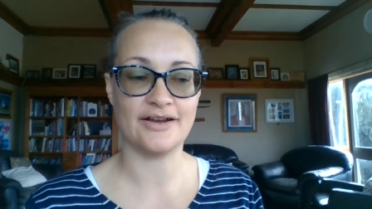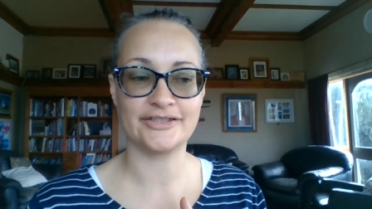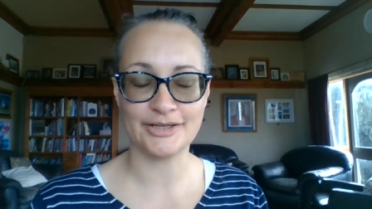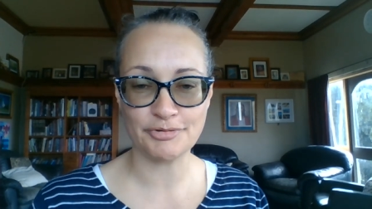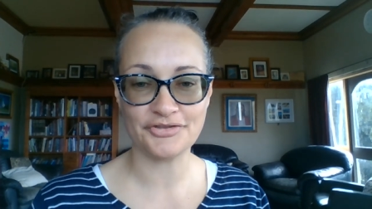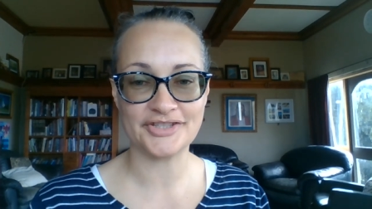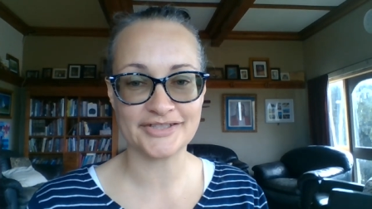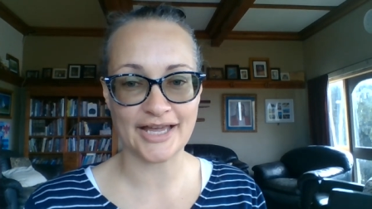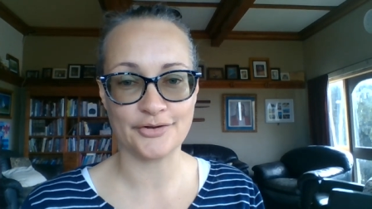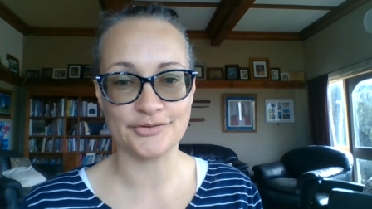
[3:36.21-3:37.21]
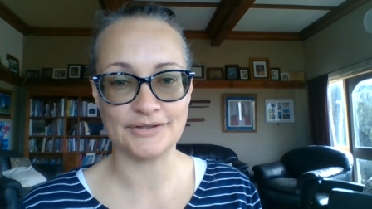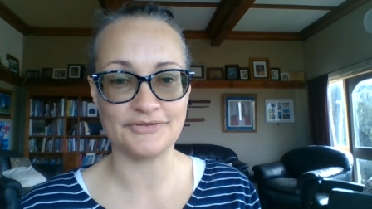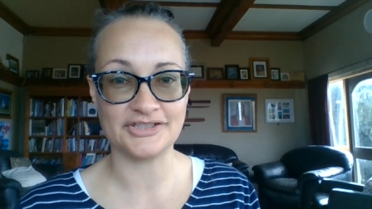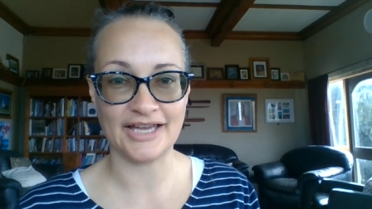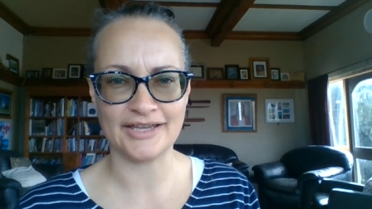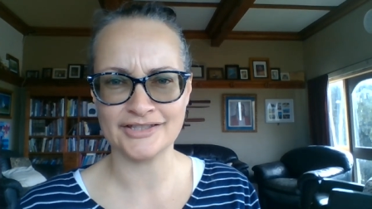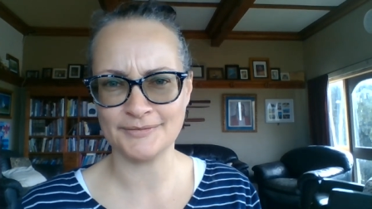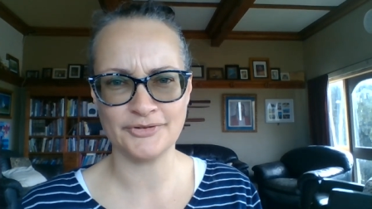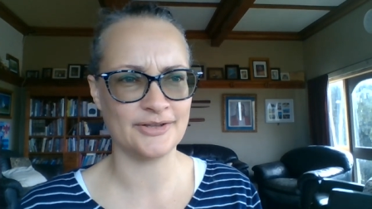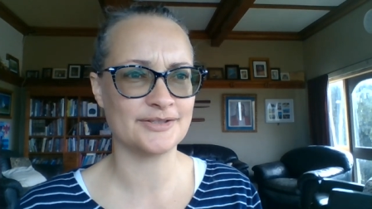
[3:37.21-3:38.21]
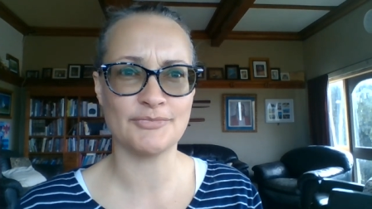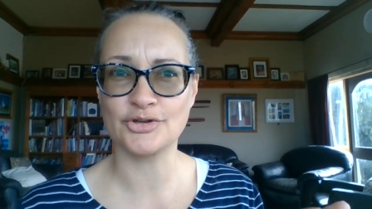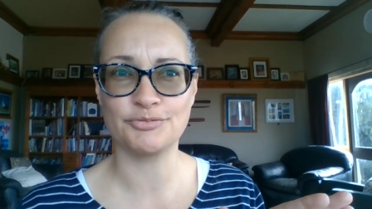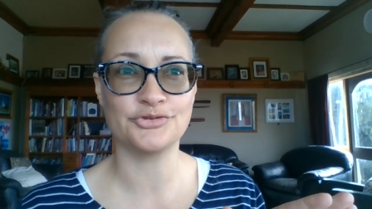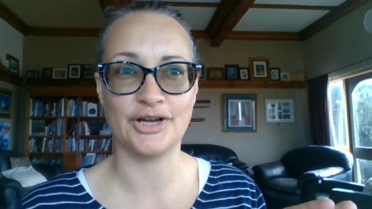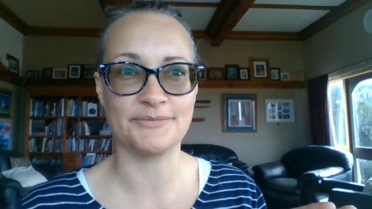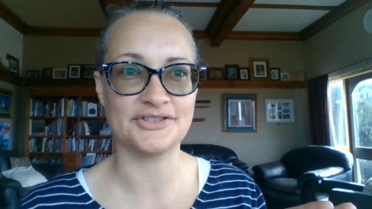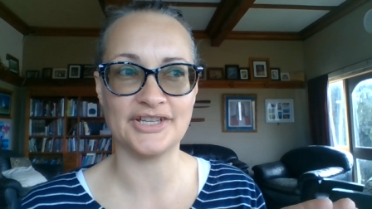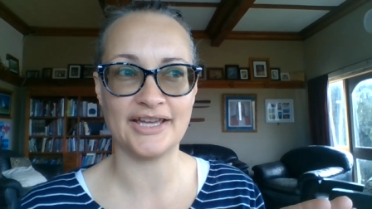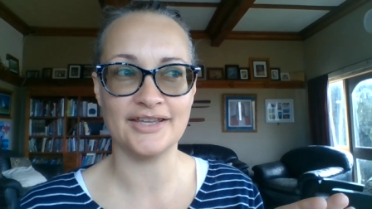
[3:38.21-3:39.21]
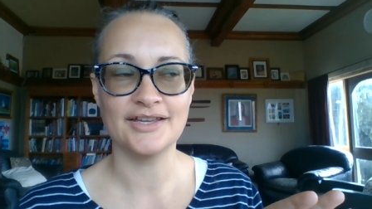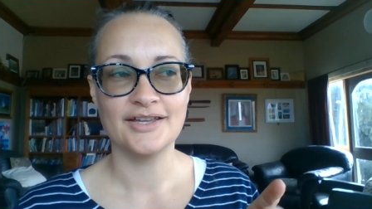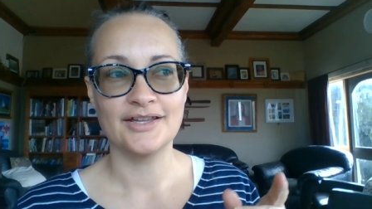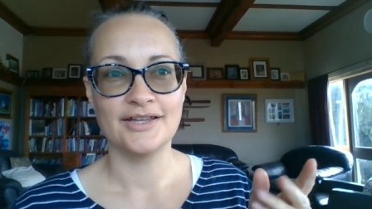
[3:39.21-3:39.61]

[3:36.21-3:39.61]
I jump on the scales every day and sometimes multiple times a day